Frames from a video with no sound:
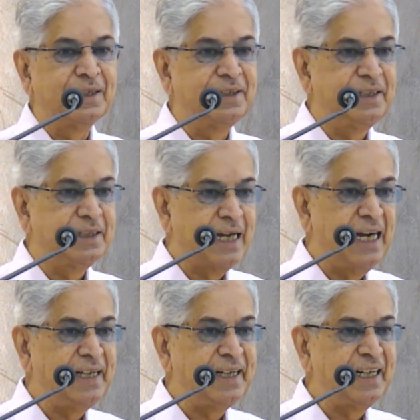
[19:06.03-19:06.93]
the
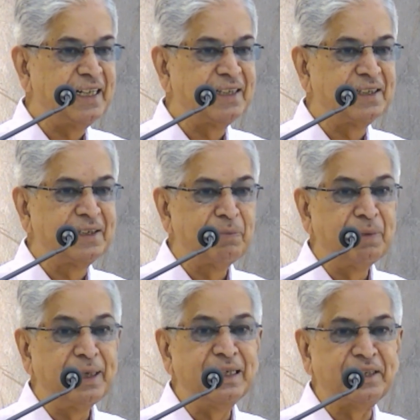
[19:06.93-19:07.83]
Caltech,
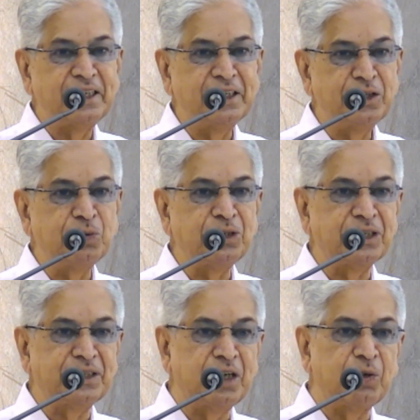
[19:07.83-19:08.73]
many other
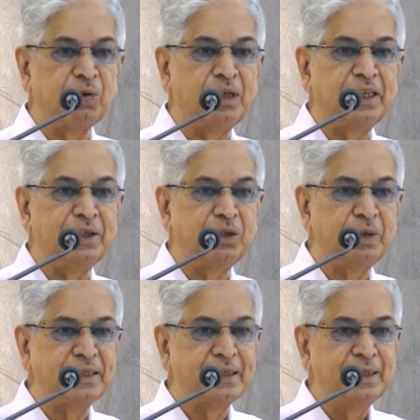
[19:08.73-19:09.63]
institutions, not only in US,